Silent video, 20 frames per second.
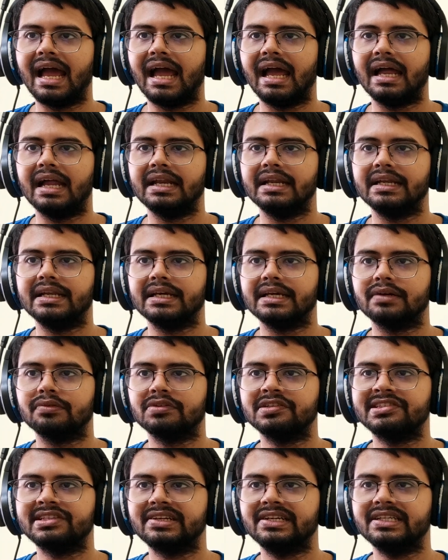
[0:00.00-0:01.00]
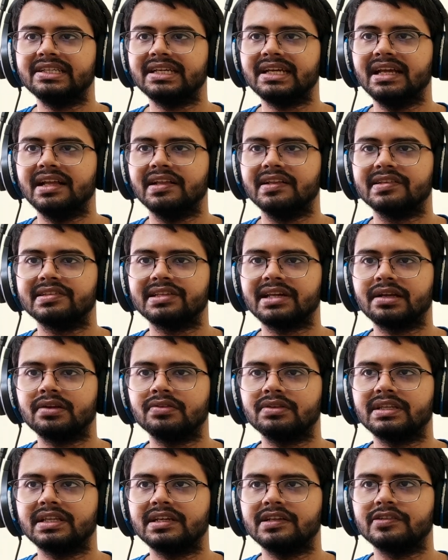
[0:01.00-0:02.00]
And uh, was there anything else? I
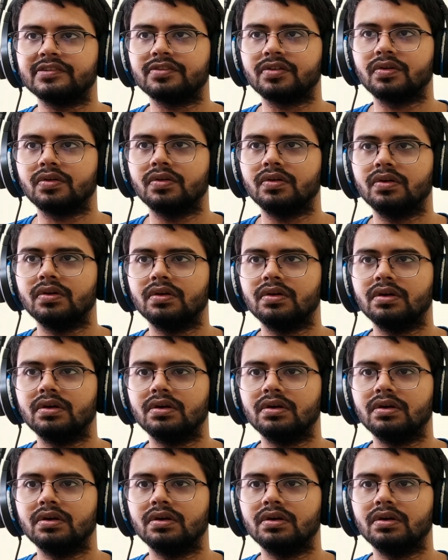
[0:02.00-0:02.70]
don't think so.